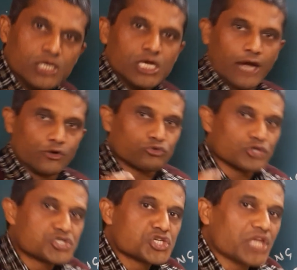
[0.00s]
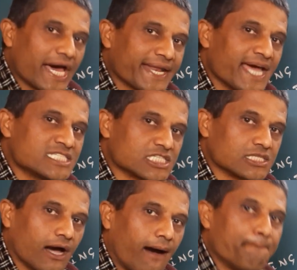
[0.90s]
And a question arises,
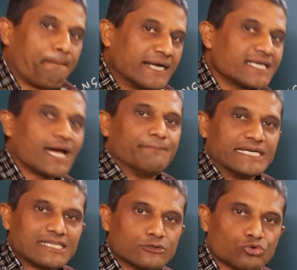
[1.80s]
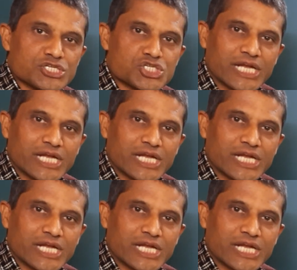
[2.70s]
a fundamental question